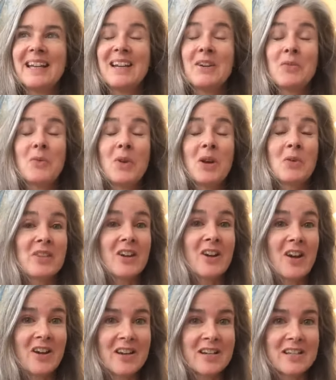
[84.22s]
work with
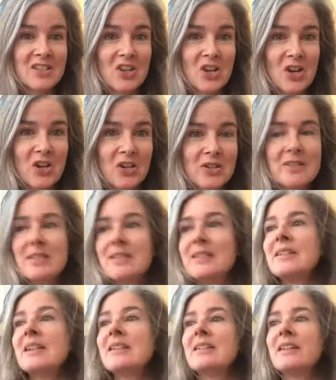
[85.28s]
our eyes closed.
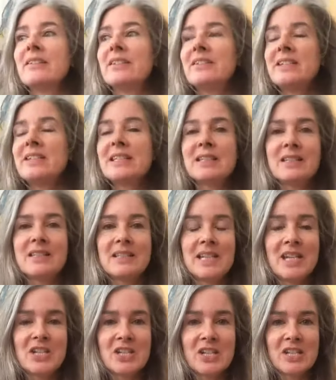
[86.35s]
Another is that the
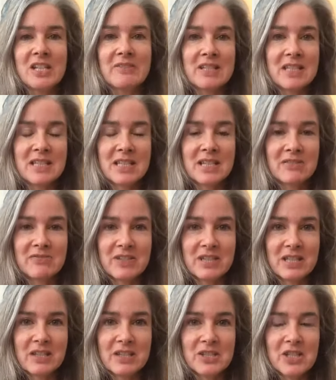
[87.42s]
teacher never does any
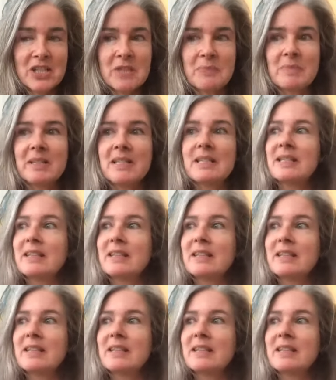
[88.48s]
physical adjustments.